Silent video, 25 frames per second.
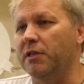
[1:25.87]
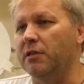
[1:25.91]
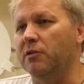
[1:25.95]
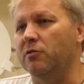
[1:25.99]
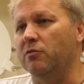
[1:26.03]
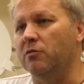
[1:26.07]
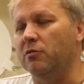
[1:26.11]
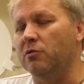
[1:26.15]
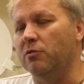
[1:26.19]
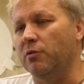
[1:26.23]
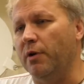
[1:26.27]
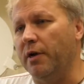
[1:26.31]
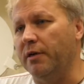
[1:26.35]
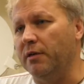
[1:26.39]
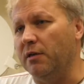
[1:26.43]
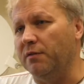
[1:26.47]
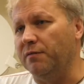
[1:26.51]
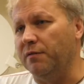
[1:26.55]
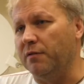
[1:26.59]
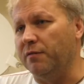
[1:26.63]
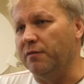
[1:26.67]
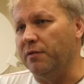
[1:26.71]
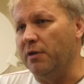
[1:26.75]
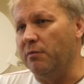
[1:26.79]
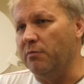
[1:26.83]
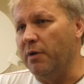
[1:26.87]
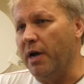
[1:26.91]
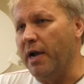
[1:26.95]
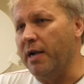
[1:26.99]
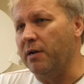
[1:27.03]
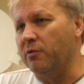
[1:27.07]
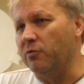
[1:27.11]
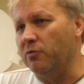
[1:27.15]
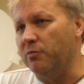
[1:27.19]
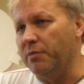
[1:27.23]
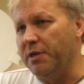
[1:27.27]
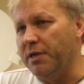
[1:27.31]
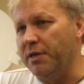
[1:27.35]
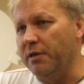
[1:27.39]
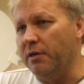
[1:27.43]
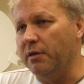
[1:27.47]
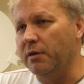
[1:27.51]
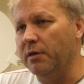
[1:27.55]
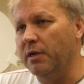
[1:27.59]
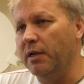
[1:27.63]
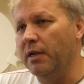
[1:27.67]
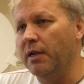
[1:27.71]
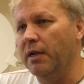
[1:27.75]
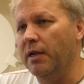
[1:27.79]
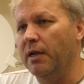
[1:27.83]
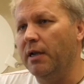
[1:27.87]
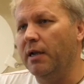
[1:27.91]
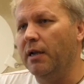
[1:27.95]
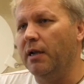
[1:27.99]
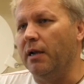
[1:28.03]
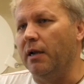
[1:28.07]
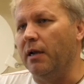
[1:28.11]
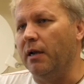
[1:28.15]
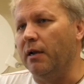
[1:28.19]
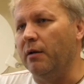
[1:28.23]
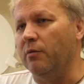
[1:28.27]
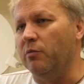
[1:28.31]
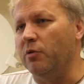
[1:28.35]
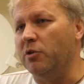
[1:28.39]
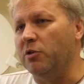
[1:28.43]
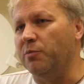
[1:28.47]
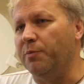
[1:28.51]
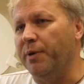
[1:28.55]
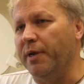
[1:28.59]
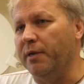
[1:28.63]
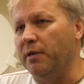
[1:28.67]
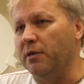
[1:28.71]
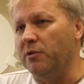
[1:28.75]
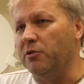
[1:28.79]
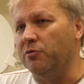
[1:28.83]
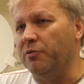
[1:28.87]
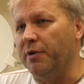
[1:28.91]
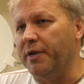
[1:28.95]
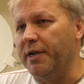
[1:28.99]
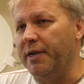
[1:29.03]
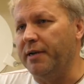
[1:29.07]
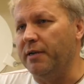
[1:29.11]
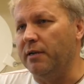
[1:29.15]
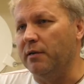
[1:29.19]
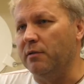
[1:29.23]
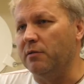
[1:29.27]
to 250 micrometer which penetrate in